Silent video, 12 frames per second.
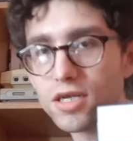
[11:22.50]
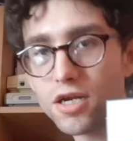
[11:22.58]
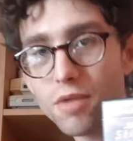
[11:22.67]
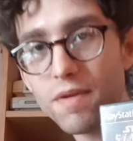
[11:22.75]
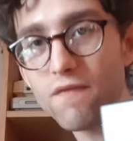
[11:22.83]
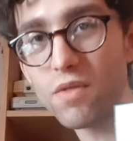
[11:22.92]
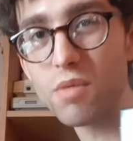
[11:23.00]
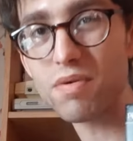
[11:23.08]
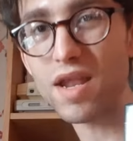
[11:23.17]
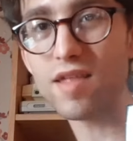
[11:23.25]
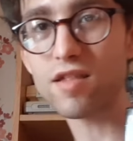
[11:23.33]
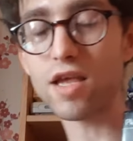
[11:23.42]
going to be for the
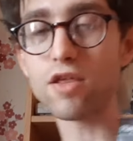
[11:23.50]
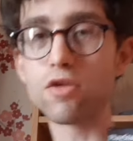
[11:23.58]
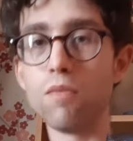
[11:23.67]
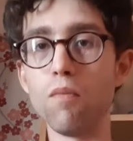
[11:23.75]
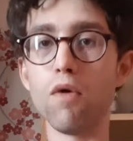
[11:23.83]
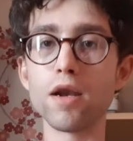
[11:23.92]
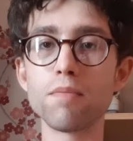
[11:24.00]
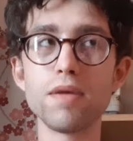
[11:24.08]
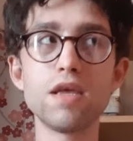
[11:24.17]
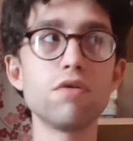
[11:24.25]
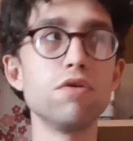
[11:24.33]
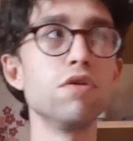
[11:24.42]
PlayStation 1
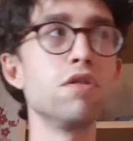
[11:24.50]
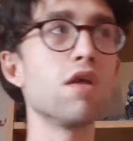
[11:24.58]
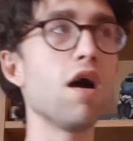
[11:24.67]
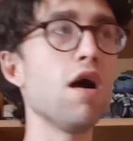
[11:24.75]
because